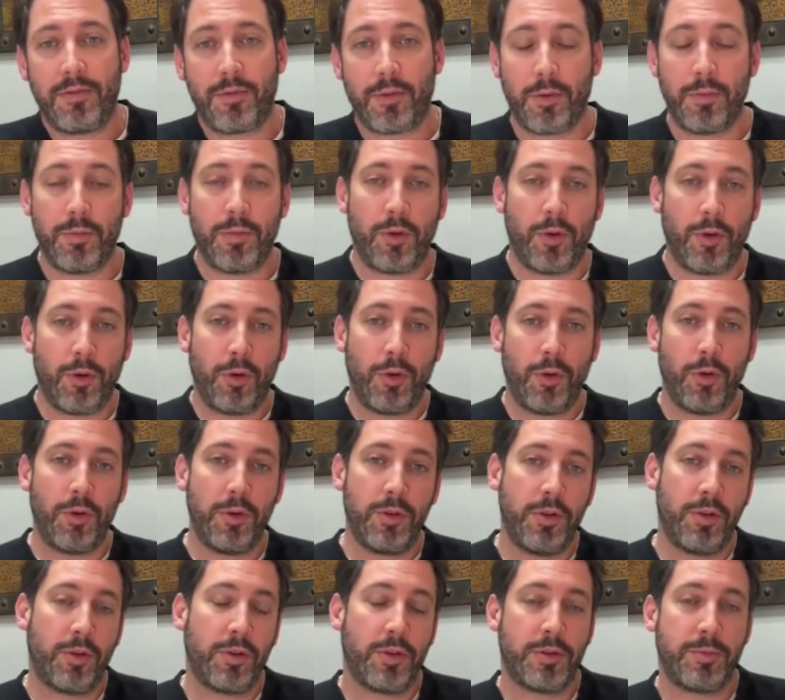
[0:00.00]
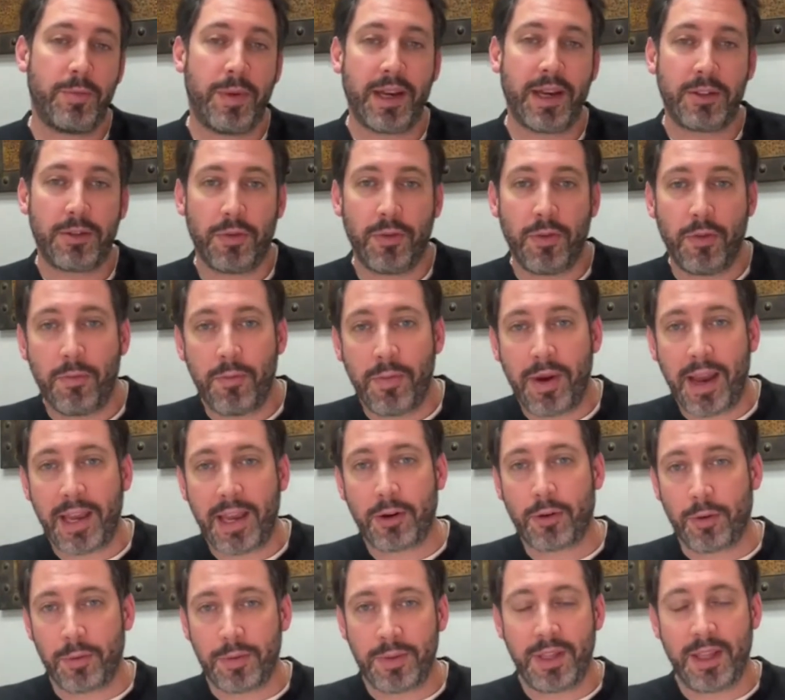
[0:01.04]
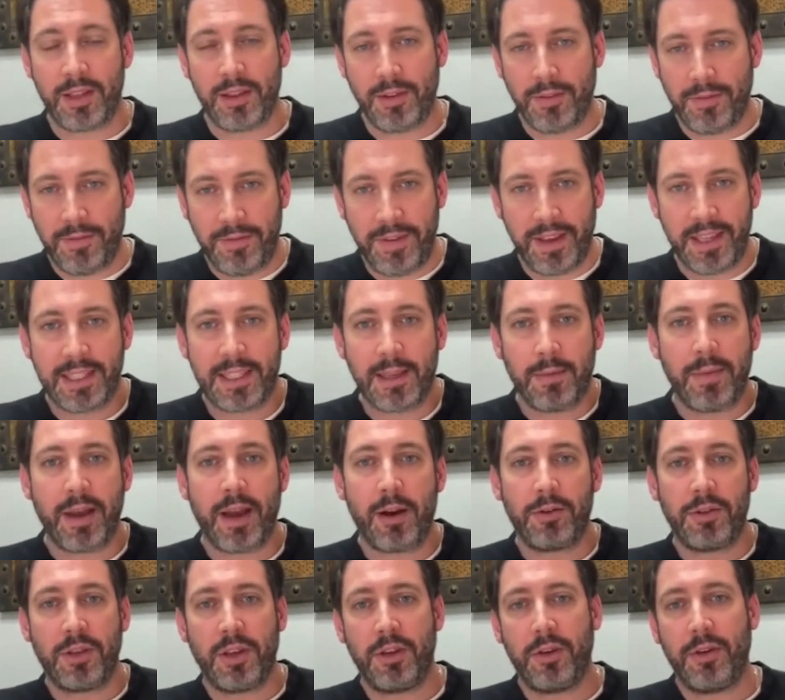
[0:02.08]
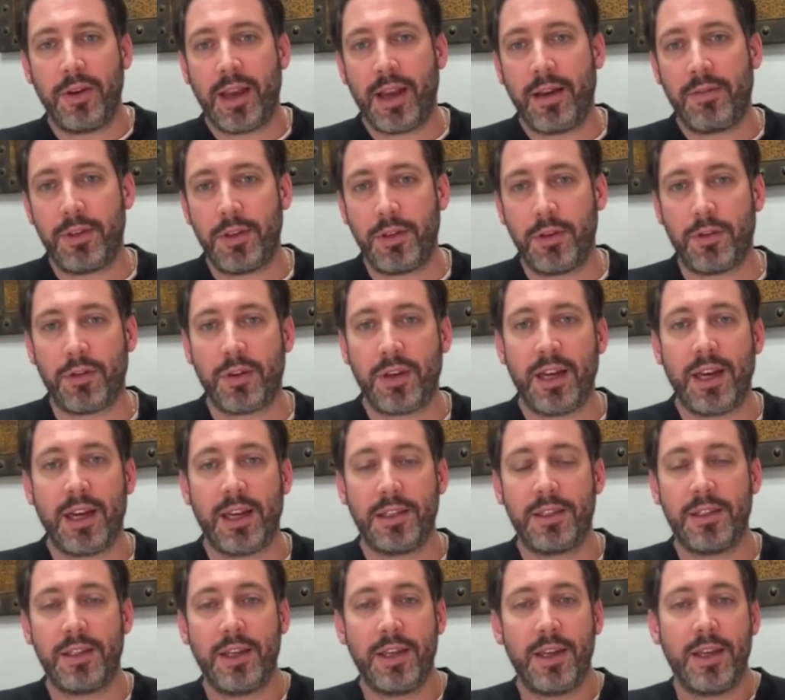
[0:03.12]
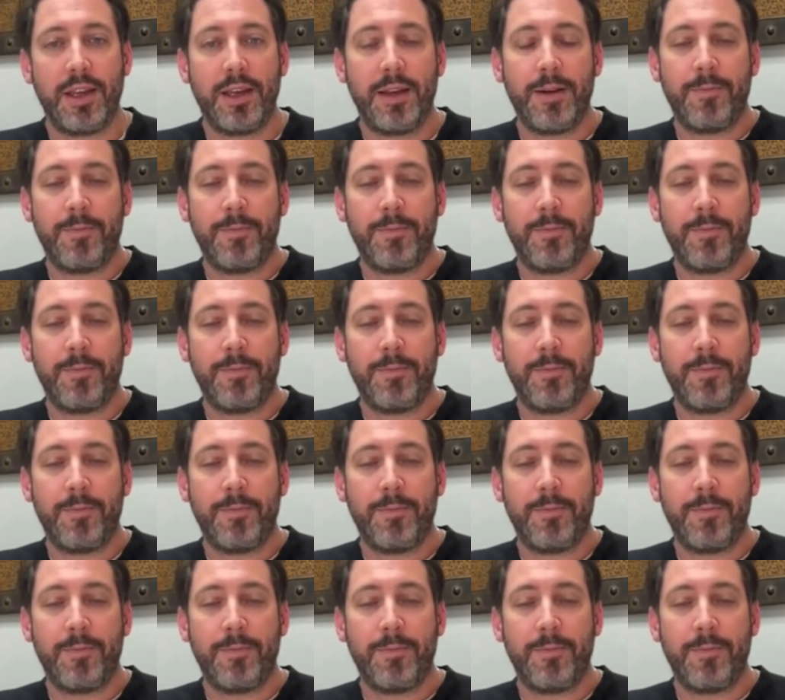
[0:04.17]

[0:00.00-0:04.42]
From all your spectrum of microbes, that you fixed amount that you have in your gut,